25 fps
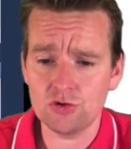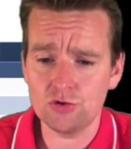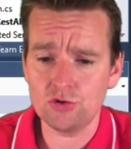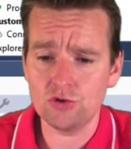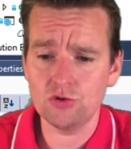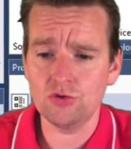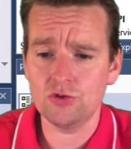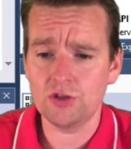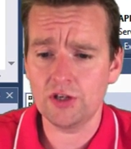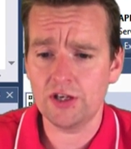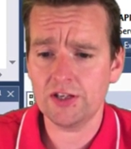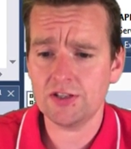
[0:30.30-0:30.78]
to
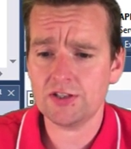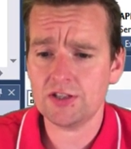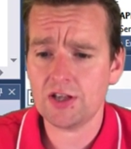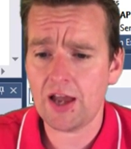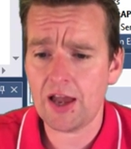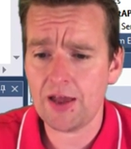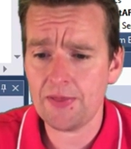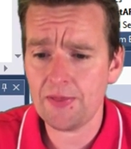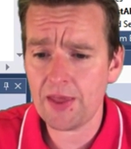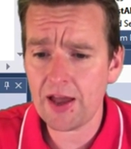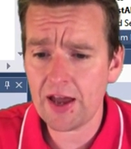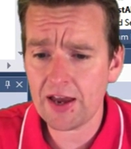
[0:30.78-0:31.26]
do this,
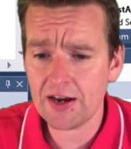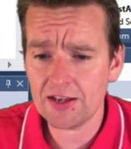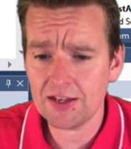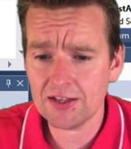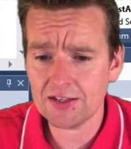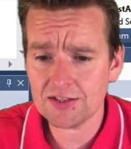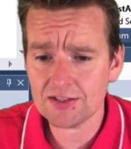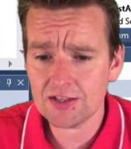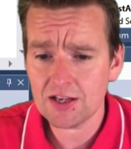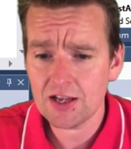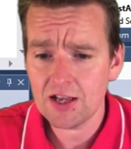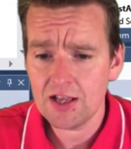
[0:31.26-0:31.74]
and that
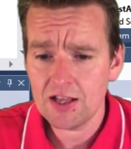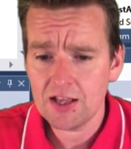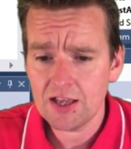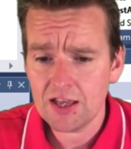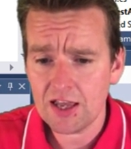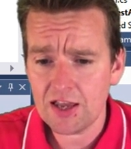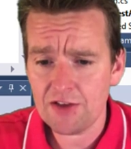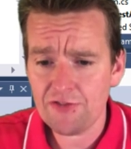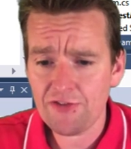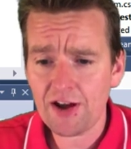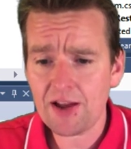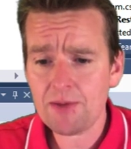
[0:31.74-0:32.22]
is,
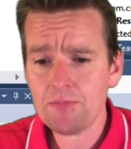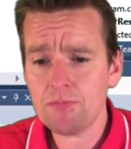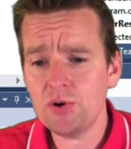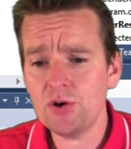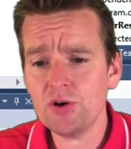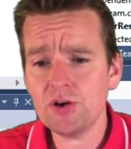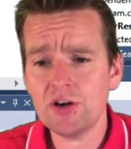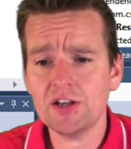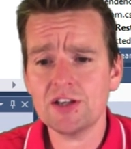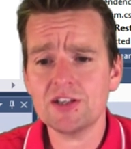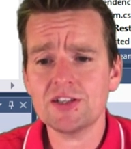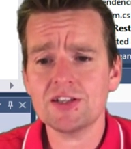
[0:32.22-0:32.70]
if I
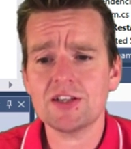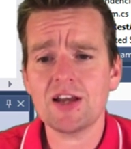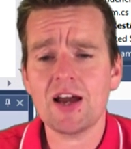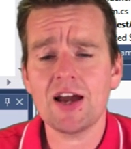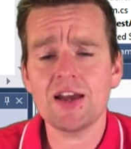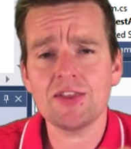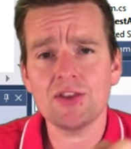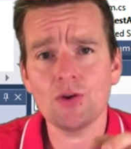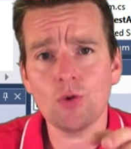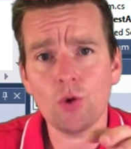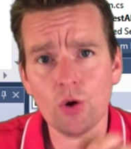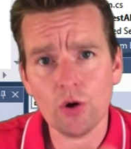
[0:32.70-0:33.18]
put
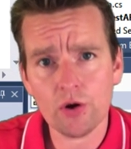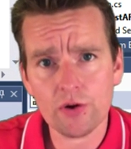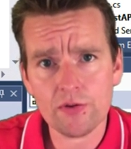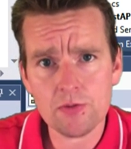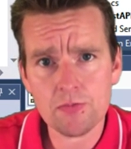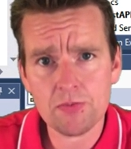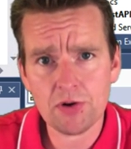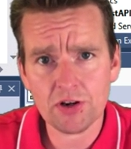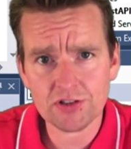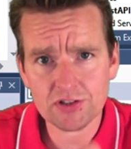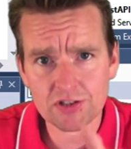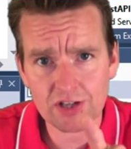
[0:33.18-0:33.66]
inside the auto
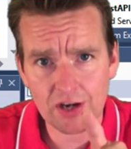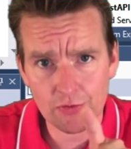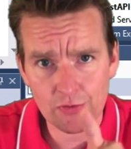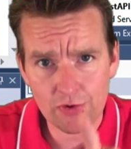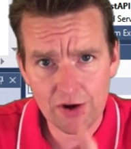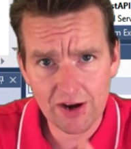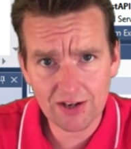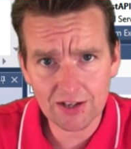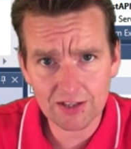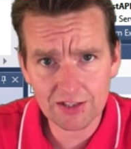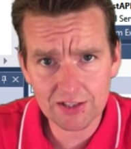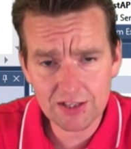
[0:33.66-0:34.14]
repos
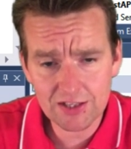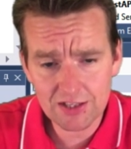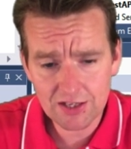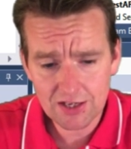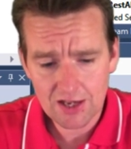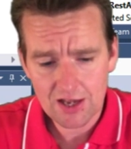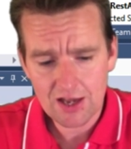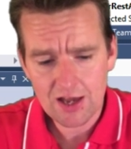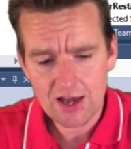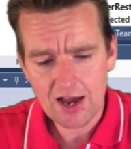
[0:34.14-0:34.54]
directly,